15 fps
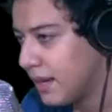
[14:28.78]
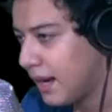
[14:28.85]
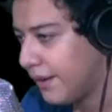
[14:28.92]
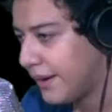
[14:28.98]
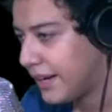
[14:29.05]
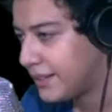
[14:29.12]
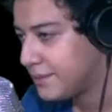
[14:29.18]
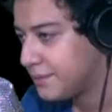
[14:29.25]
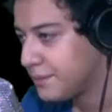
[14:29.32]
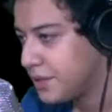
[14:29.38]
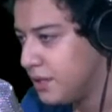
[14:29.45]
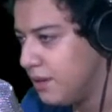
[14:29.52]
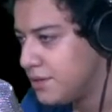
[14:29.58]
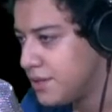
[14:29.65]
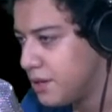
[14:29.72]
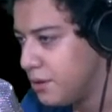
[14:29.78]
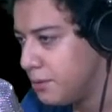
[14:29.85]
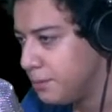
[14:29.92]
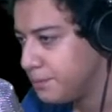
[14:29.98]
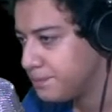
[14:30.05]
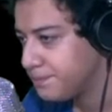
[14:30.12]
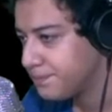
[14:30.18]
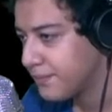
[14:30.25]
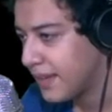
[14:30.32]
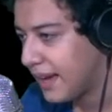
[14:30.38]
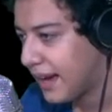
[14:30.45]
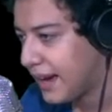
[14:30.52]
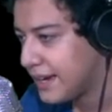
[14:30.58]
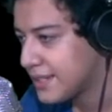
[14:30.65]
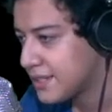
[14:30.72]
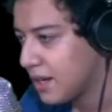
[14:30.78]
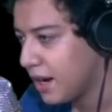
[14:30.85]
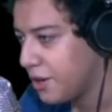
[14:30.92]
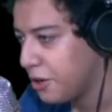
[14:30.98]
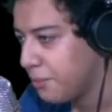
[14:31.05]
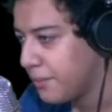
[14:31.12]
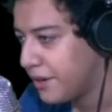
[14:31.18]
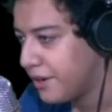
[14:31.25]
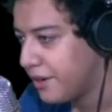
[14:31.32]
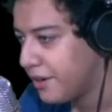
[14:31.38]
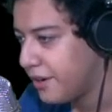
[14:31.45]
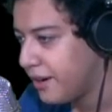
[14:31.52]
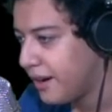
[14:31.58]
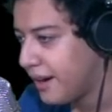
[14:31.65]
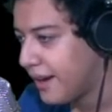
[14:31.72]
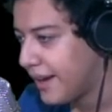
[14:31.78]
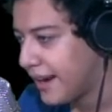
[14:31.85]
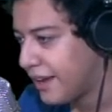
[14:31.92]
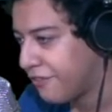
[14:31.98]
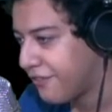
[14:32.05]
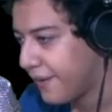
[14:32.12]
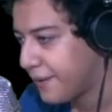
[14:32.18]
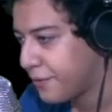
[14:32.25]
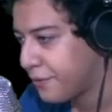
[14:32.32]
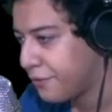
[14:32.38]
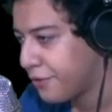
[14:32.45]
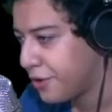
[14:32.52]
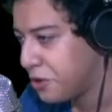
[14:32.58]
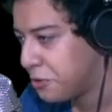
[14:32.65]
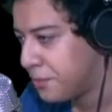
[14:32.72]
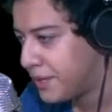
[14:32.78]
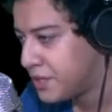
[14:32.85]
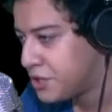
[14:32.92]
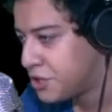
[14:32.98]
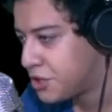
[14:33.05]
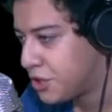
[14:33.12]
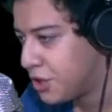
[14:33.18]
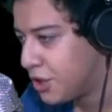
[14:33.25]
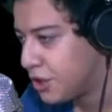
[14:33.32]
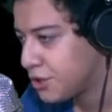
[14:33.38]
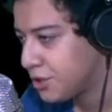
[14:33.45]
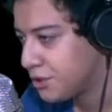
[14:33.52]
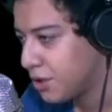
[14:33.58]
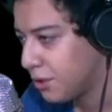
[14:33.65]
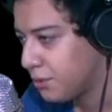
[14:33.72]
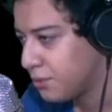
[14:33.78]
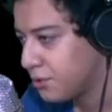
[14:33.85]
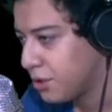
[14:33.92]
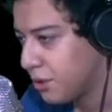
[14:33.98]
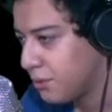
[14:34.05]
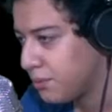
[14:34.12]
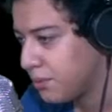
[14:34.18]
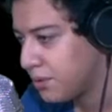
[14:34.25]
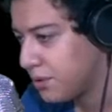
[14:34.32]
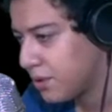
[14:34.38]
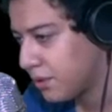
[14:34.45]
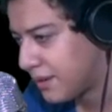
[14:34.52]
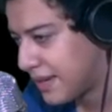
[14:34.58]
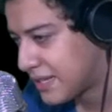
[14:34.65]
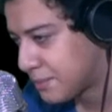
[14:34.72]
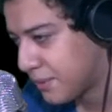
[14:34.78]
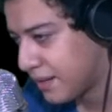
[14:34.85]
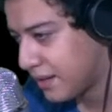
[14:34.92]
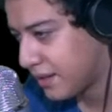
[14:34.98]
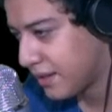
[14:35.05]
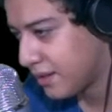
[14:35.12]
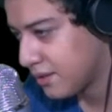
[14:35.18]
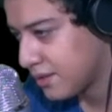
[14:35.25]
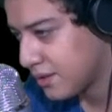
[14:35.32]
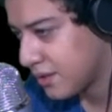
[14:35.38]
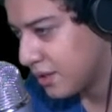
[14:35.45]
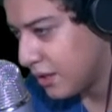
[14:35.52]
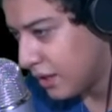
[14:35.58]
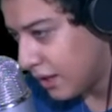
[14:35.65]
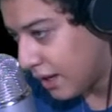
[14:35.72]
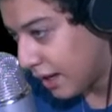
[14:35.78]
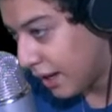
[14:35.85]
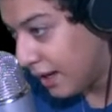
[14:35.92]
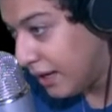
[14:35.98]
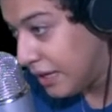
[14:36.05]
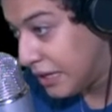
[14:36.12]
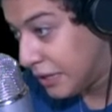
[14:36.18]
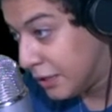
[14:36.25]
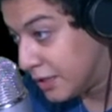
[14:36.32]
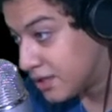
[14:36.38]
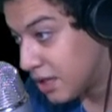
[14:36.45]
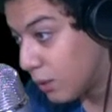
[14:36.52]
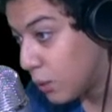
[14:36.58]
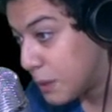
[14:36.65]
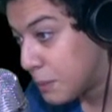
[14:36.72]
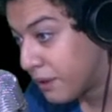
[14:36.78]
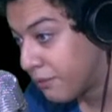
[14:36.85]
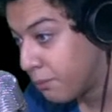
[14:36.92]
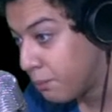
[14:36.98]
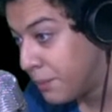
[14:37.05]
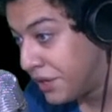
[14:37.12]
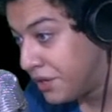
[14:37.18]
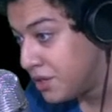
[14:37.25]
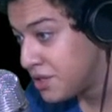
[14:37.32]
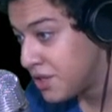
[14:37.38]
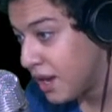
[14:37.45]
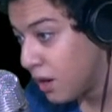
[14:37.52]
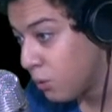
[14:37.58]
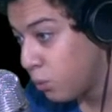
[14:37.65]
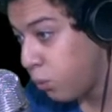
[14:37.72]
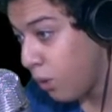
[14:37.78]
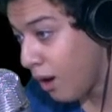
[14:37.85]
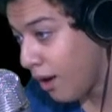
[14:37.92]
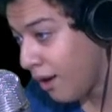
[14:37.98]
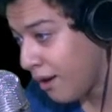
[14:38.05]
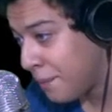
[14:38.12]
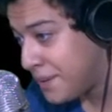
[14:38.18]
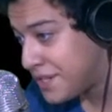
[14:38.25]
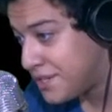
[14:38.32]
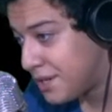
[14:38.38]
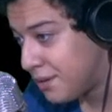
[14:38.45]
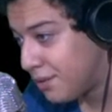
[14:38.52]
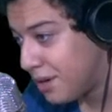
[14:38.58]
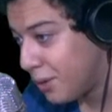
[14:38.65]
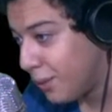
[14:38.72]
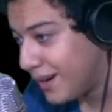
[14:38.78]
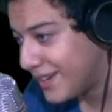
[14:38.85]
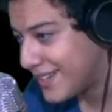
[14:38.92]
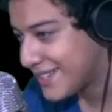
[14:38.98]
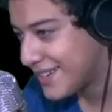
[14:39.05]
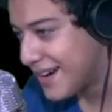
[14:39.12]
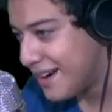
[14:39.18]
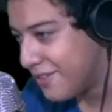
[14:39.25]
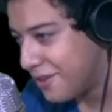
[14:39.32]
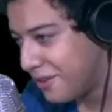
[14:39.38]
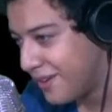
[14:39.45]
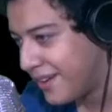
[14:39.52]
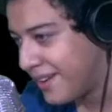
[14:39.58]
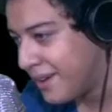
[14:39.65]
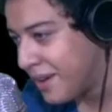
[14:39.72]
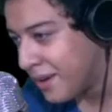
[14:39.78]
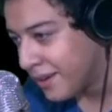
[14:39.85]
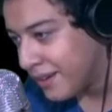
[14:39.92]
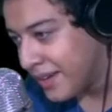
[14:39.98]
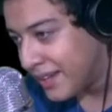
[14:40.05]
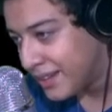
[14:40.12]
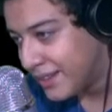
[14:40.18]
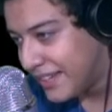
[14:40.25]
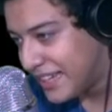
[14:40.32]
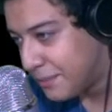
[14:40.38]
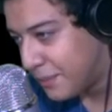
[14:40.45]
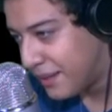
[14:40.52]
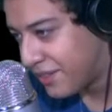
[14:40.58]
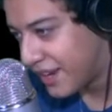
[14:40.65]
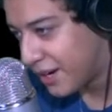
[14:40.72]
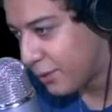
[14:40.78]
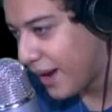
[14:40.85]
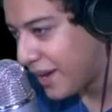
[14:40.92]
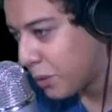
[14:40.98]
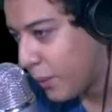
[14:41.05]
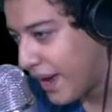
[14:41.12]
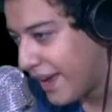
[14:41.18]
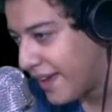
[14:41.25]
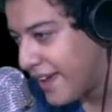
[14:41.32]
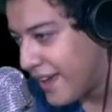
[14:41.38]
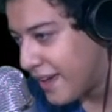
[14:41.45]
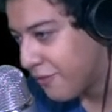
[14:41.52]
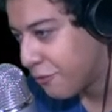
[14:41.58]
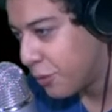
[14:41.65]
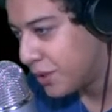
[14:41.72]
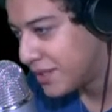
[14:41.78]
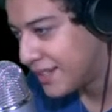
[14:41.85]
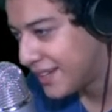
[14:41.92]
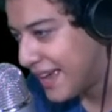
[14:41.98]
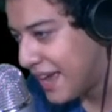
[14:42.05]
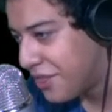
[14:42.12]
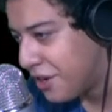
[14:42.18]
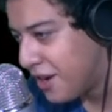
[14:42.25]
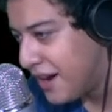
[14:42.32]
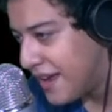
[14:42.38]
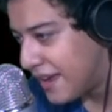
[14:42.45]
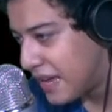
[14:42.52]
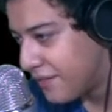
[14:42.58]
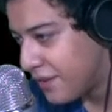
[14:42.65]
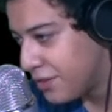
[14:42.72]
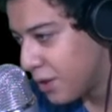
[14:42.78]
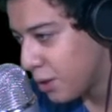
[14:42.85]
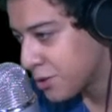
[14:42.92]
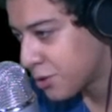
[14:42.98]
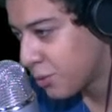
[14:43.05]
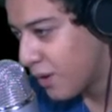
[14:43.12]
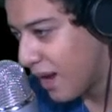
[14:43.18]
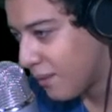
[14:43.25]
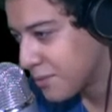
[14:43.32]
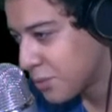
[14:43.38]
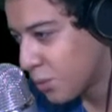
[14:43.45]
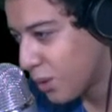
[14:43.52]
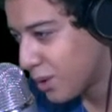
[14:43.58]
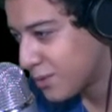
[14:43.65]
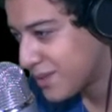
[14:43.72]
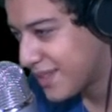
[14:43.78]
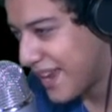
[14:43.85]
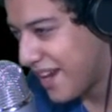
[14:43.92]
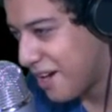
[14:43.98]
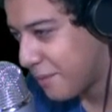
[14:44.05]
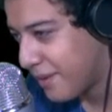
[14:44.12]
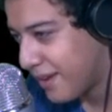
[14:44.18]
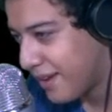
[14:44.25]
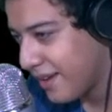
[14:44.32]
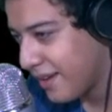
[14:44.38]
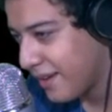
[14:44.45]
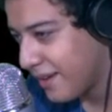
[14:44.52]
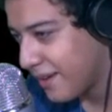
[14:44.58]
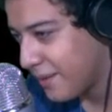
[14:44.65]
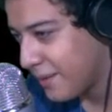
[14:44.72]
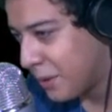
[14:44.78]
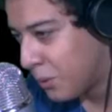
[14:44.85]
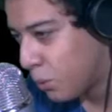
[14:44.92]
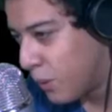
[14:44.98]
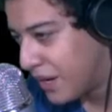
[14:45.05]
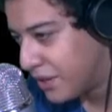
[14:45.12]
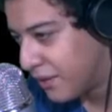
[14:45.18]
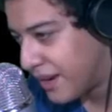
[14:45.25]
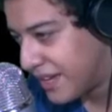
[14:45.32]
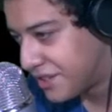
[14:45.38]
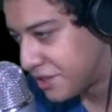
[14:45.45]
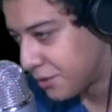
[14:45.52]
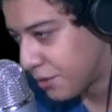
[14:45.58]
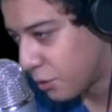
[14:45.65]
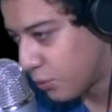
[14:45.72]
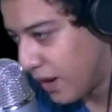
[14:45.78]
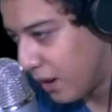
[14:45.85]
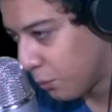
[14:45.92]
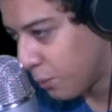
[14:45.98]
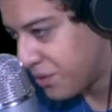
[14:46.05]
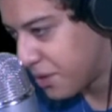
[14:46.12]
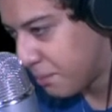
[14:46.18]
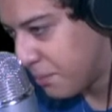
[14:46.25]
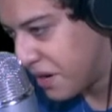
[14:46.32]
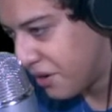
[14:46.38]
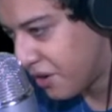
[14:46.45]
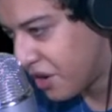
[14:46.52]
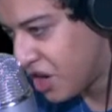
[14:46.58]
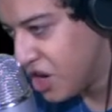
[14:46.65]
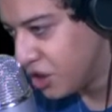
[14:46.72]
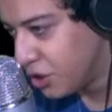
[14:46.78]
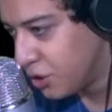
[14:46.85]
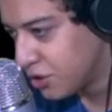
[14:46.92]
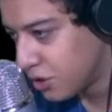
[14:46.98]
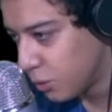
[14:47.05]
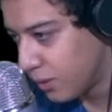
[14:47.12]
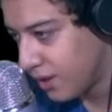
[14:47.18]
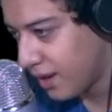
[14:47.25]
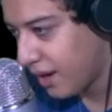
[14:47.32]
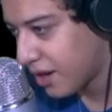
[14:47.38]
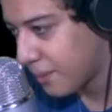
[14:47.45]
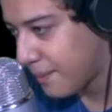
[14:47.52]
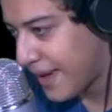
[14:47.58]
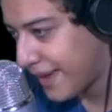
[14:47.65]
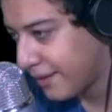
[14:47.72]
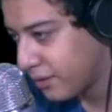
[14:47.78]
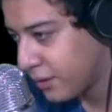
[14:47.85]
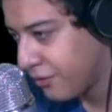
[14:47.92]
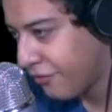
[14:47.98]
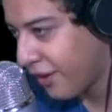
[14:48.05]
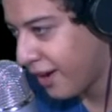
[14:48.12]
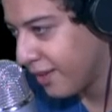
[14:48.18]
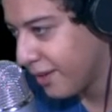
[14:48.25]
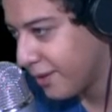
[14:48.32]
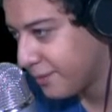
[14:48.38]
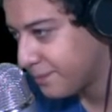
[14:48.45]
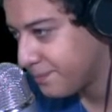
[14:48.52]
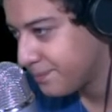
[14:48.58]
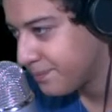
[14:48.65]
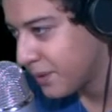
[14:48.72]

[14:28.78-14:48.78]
Alright, Yuzu, I saw your mirror and I found it for you, bitch. So don't ask me anything else. Huh? You saw one of my mirrors? Whoa, Mishiro, what a discovery! Lead me there right away. If we were together, even those realms won't scare me. When you enter the realm with the mirror, Yuzu will automatically follow.